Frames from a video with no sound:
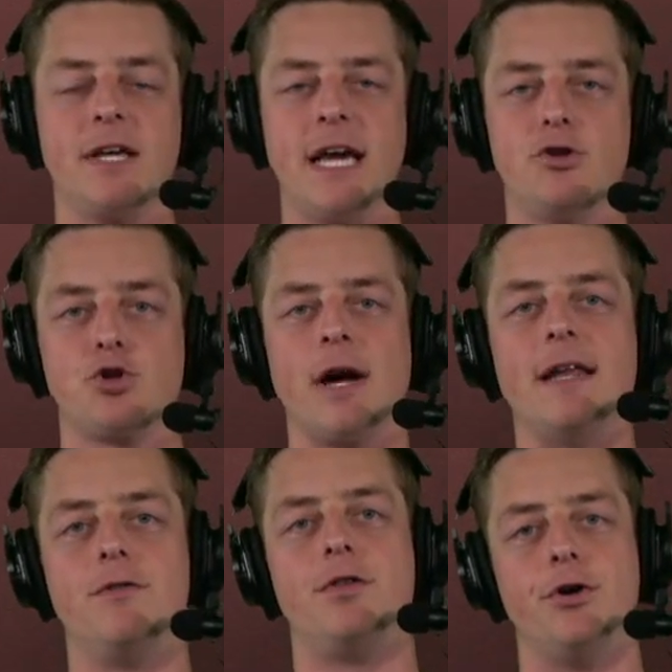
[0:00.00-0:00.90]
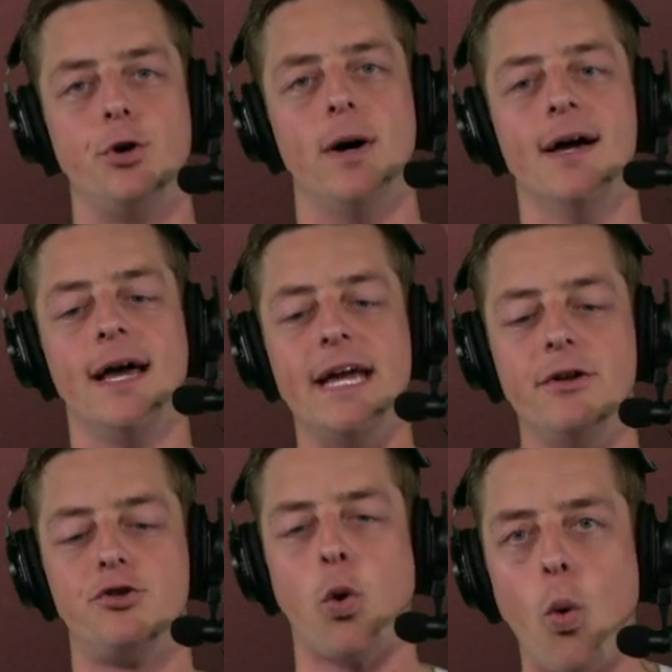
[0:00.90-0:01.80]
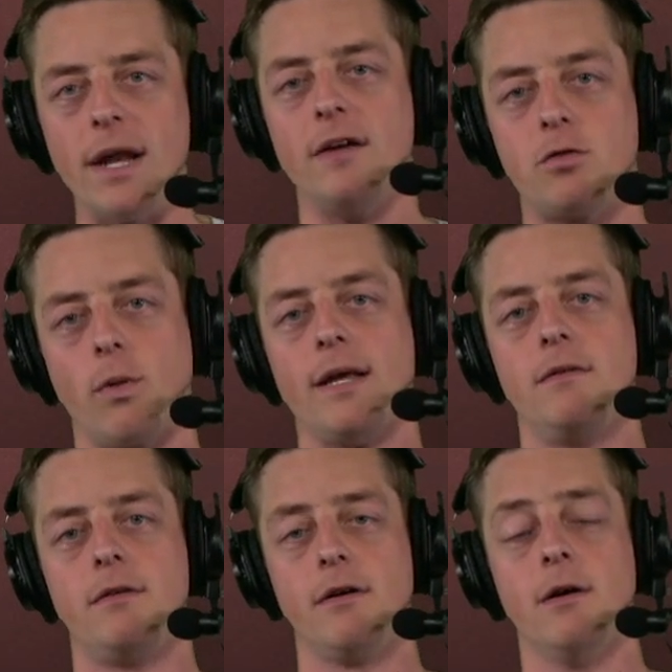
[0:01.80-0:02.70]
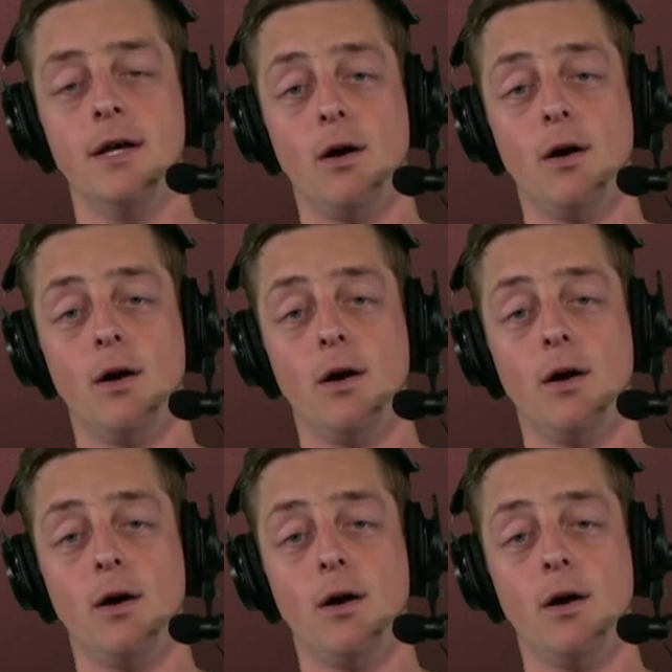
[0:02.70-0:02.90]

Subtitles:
get traded to in 2022?